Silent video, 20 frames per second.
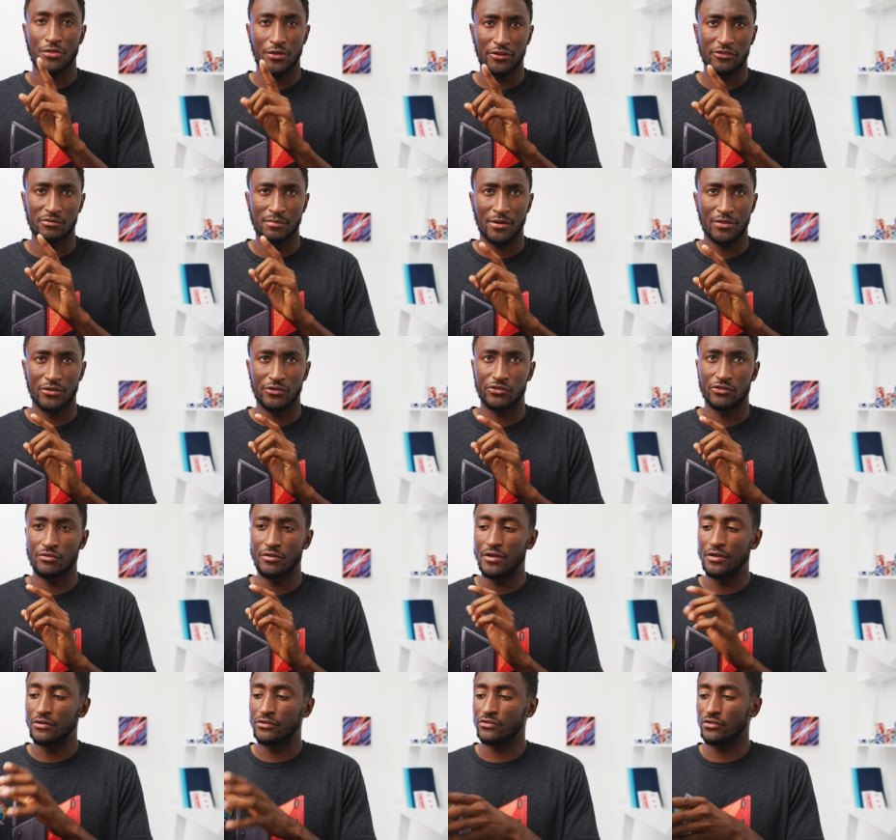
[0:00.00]
things about this
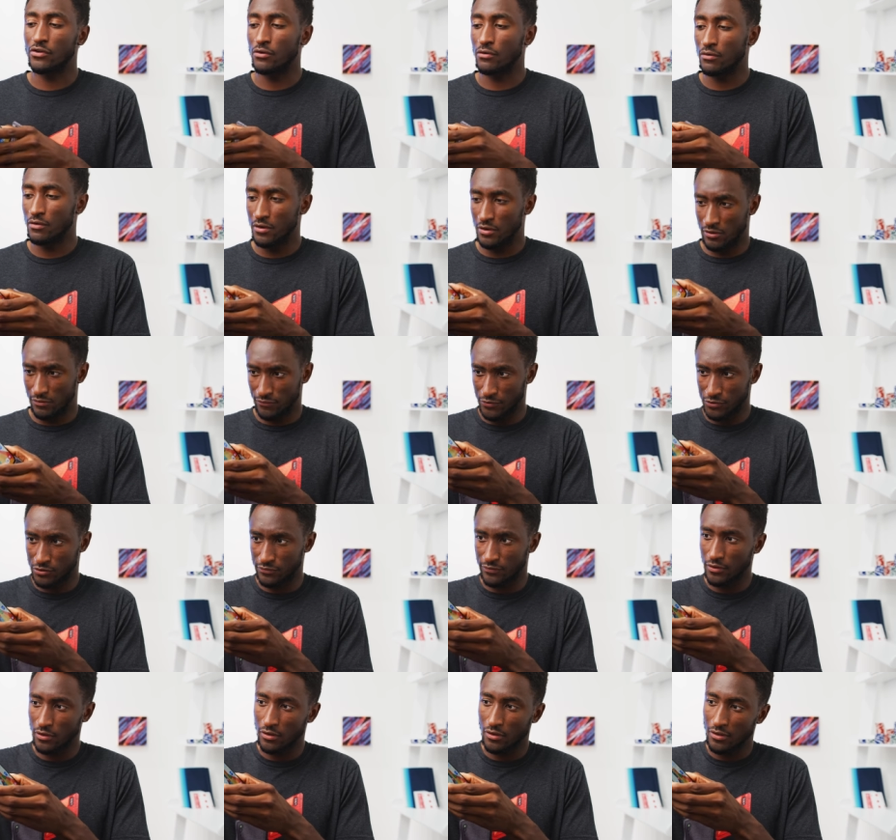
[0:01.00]
screen. So first
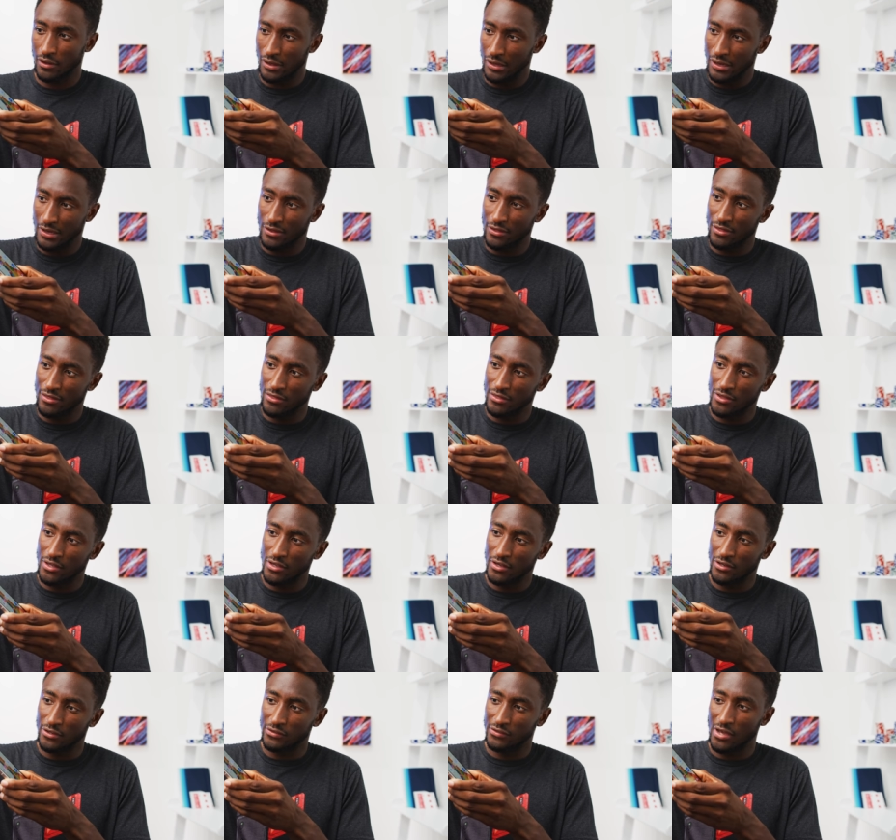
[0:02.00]
of all,
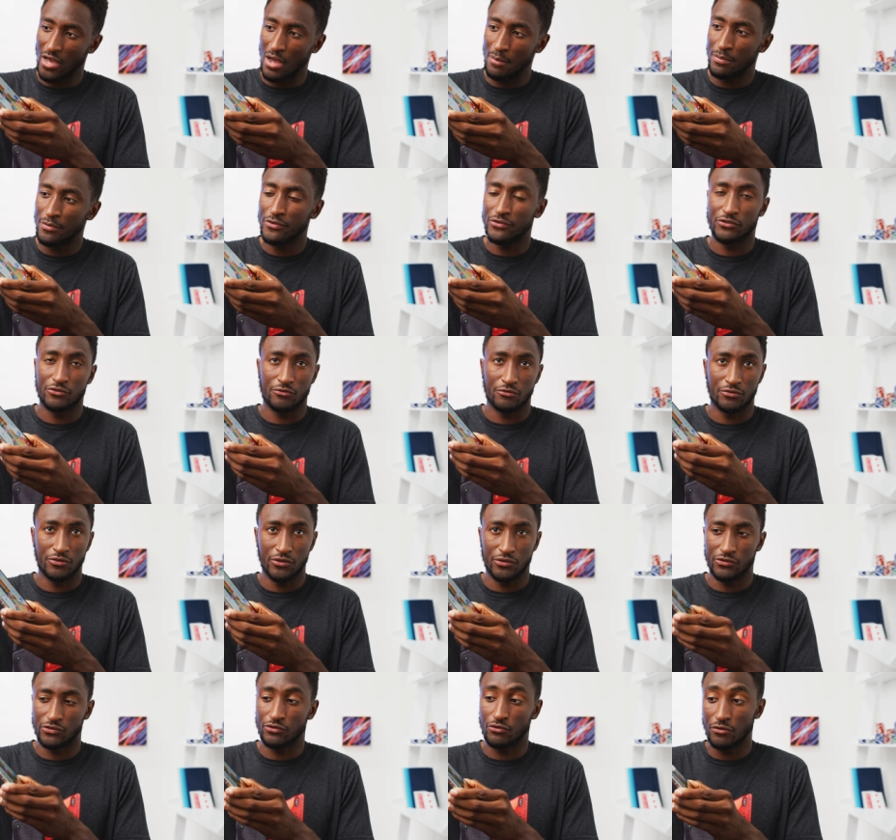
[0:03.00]
the top of the,
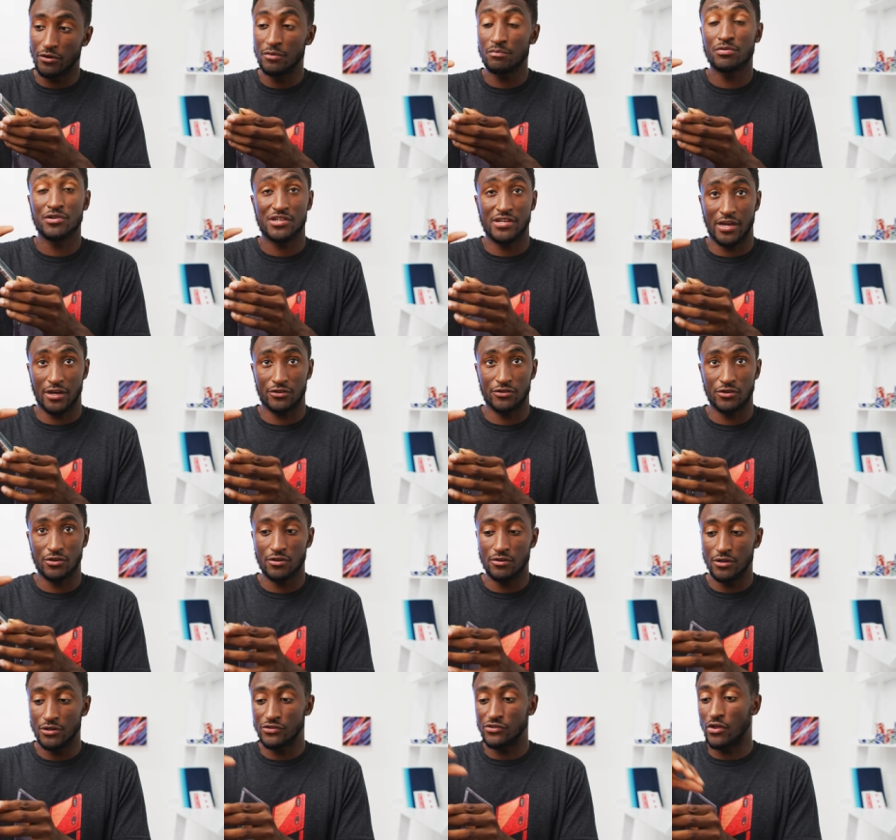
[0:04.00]
the screen protector,
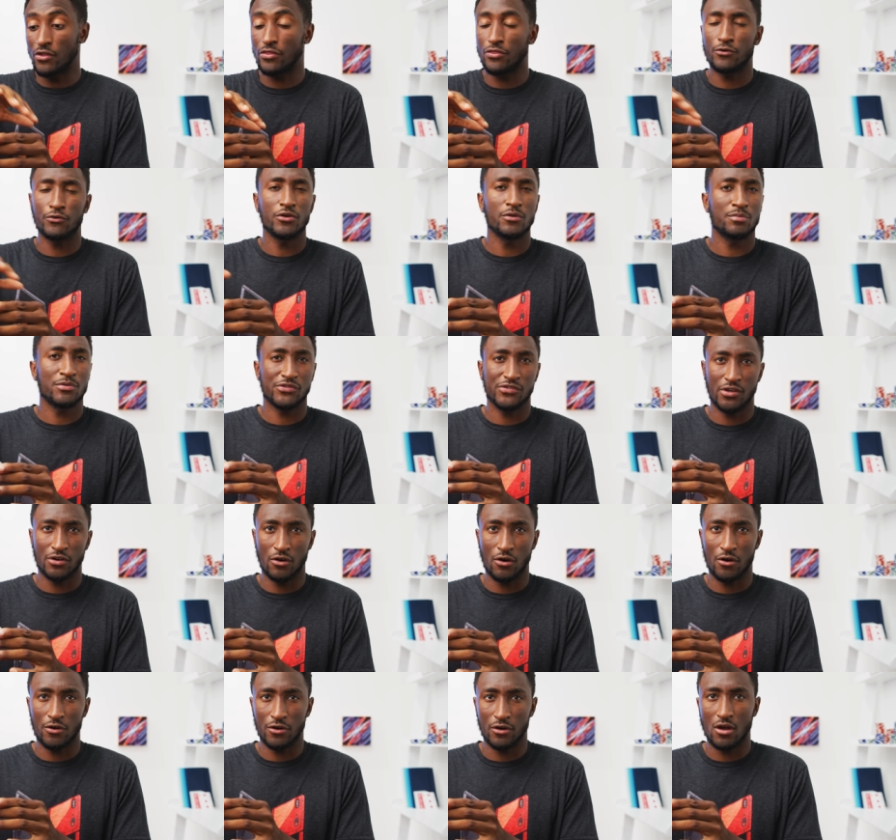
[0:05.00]
it's a 30%
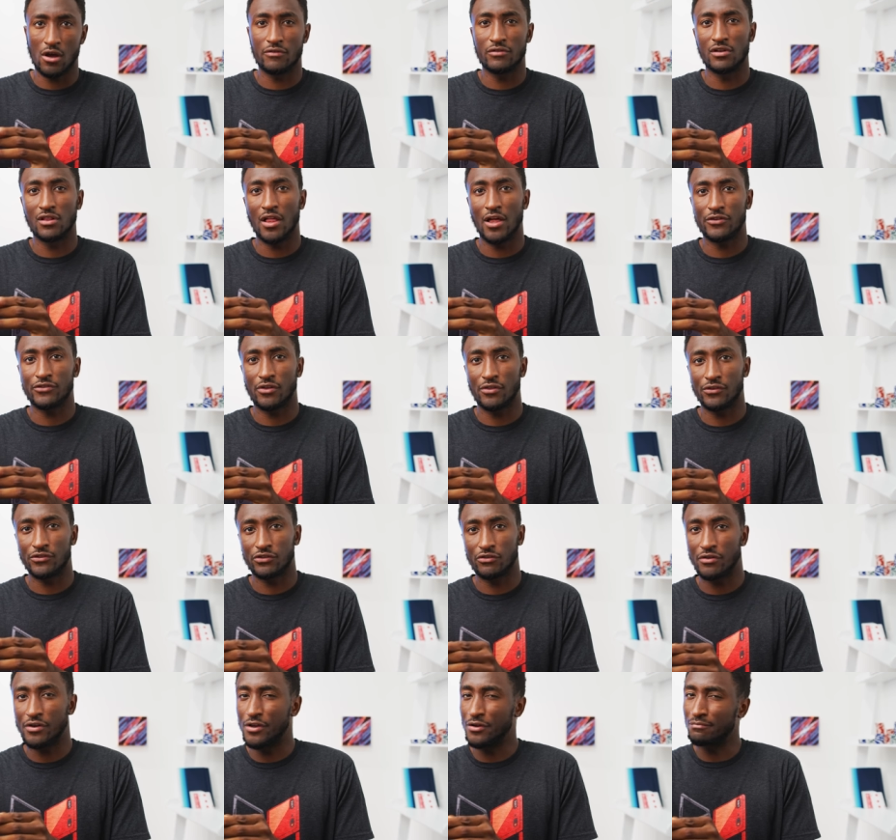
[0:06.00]
harder cover glass on the
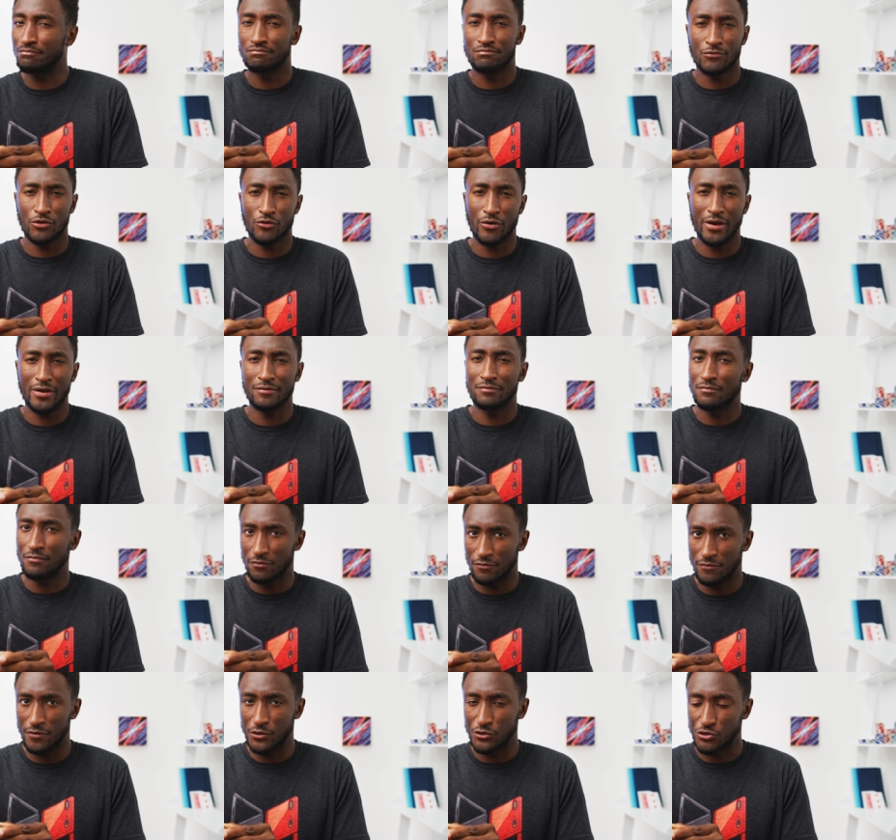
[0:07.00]
screen. Great
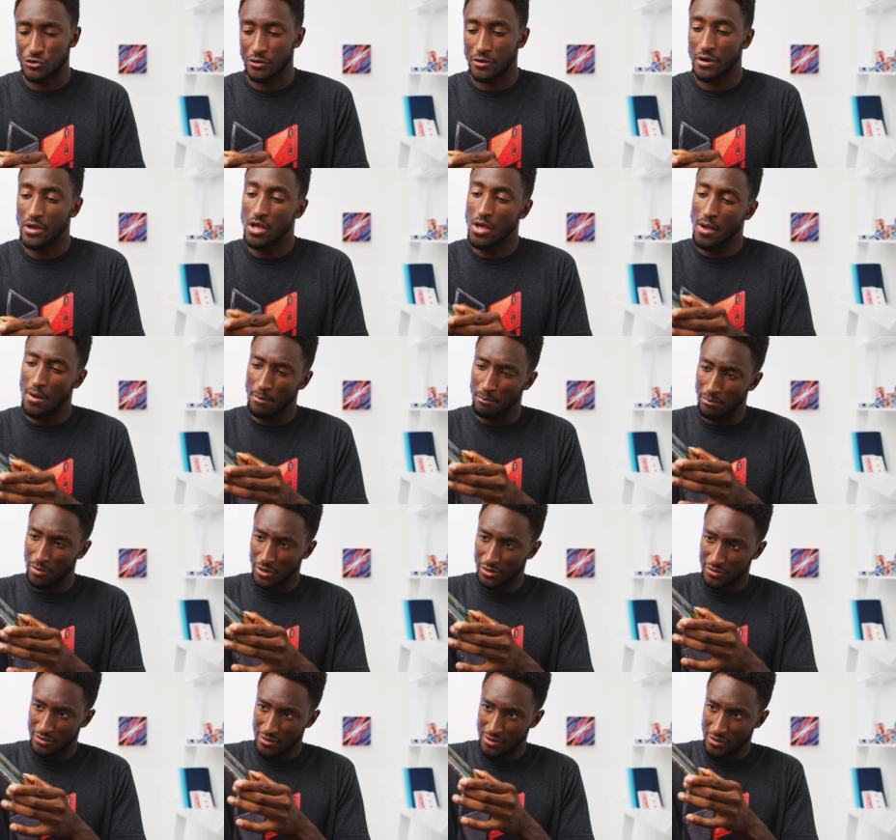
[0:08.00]
feature,
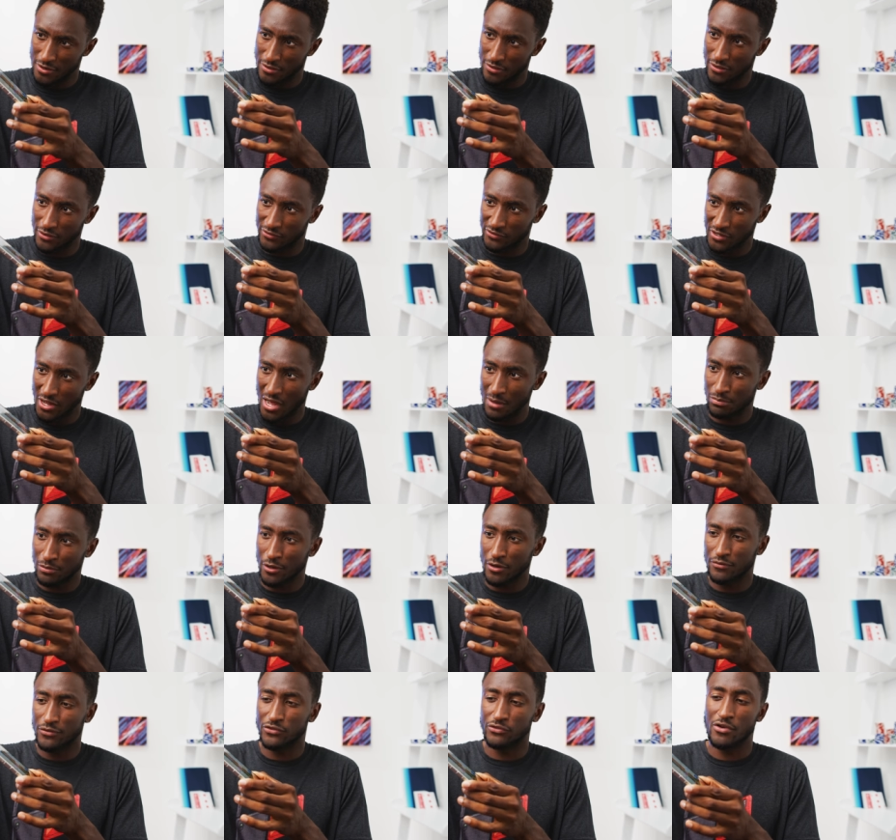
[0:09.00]
but this top
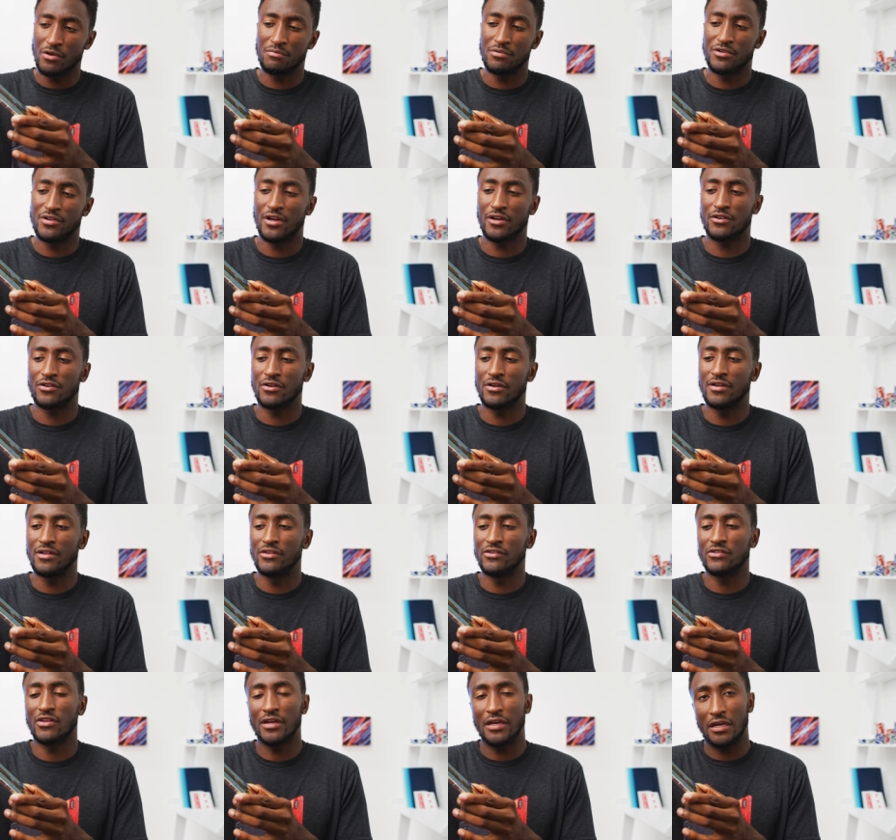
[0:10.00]
layer of the screen protector
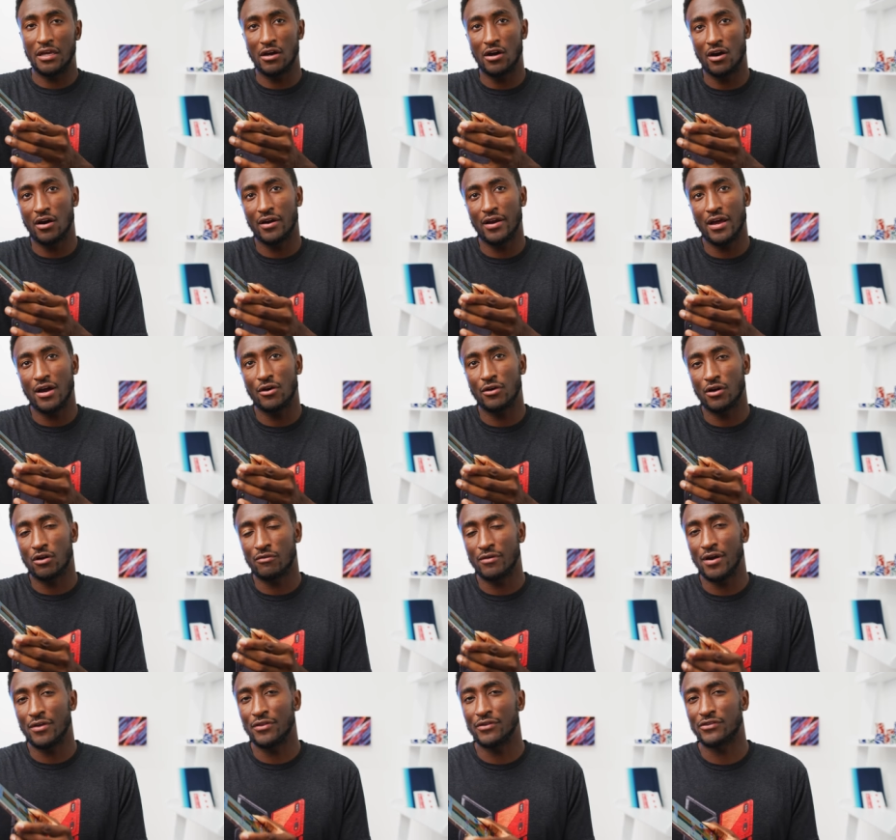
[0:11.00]
is like cut out
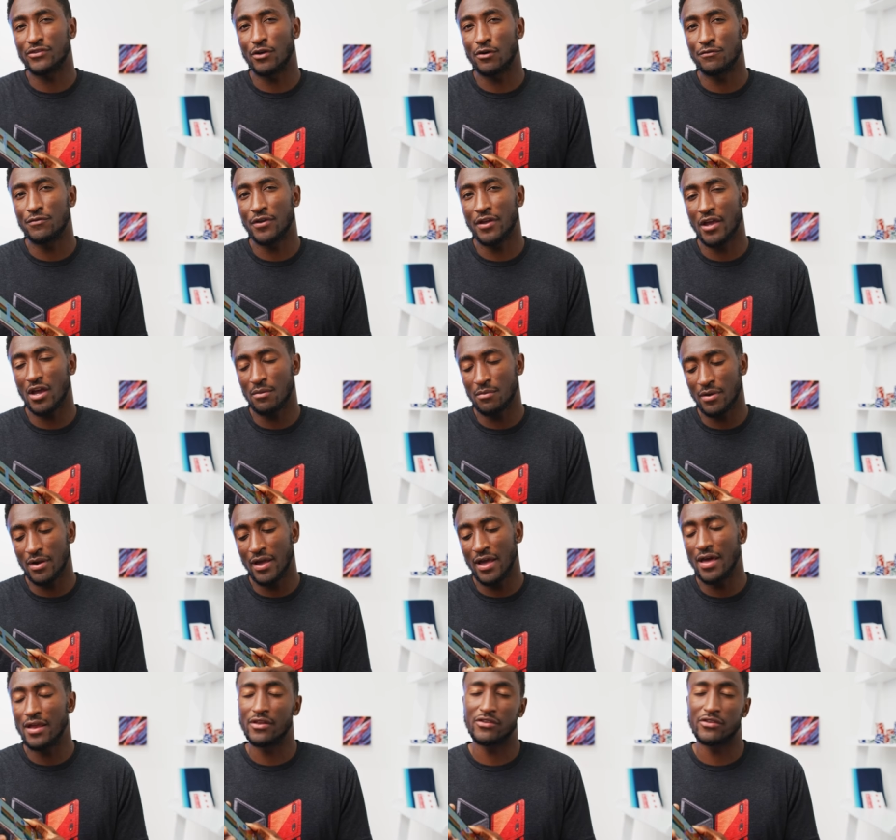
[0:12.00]
around the selfie camera and